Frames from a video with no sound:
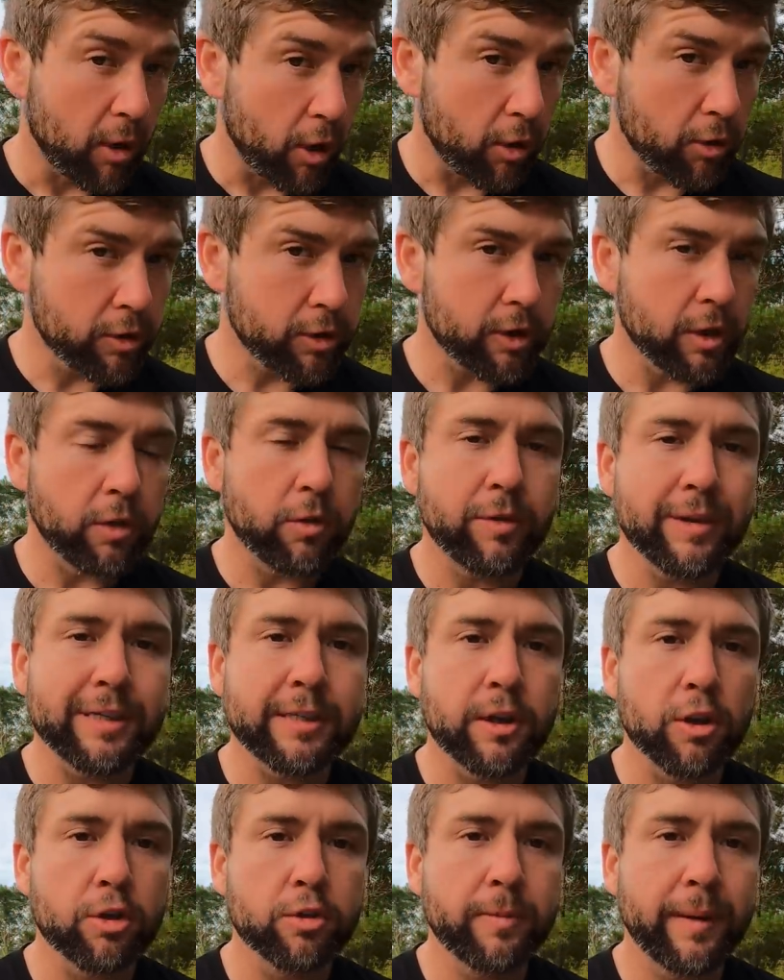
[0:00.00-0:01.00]
Also,
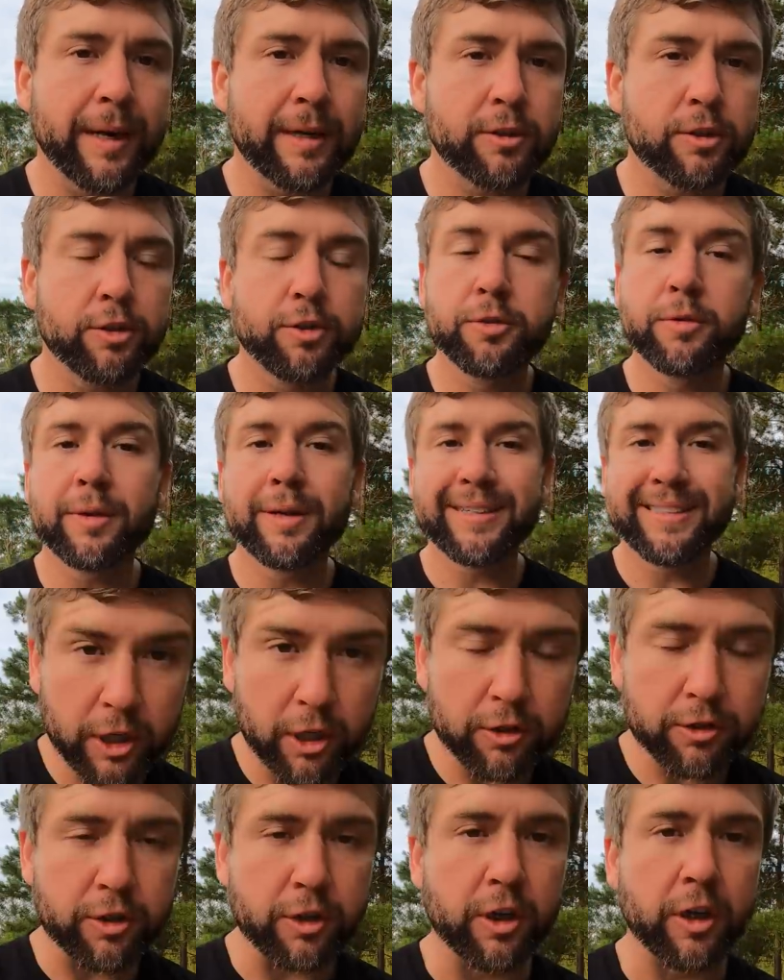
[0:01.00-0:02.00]
this goes back to
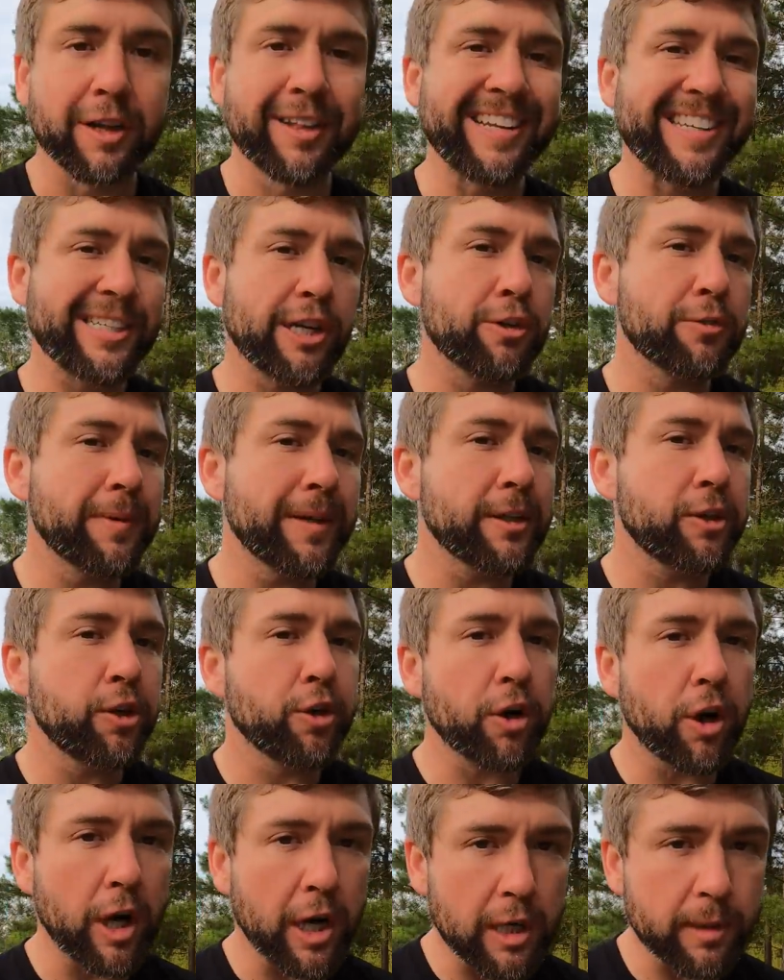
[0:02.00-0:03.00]
shelter. This goes back
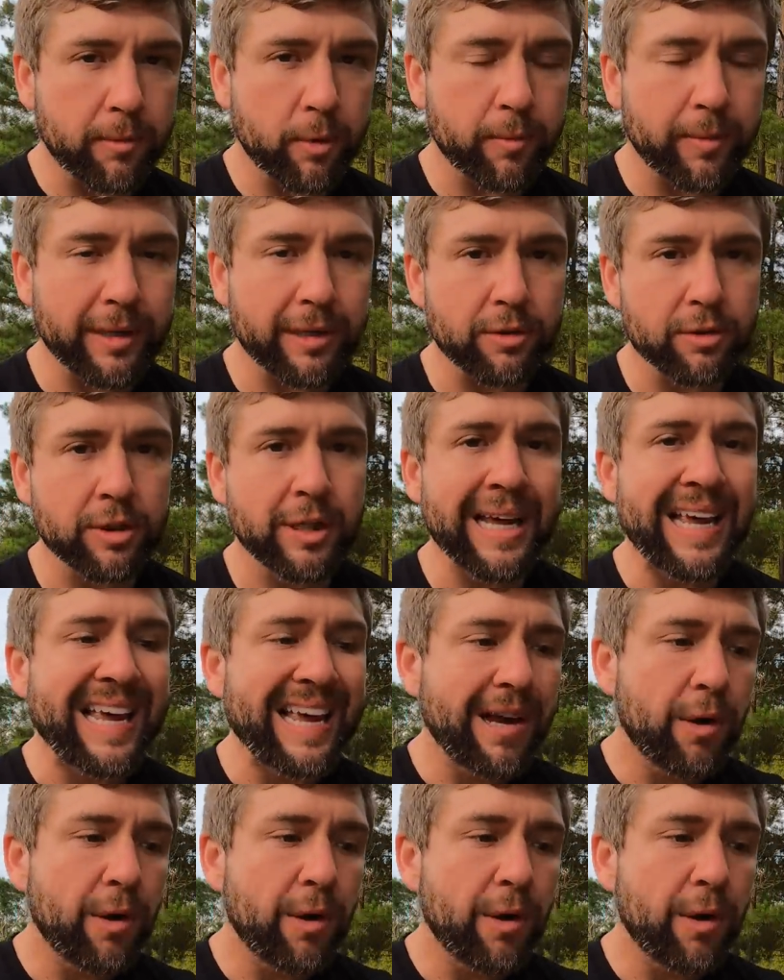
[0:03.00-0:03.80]
to your automobiles.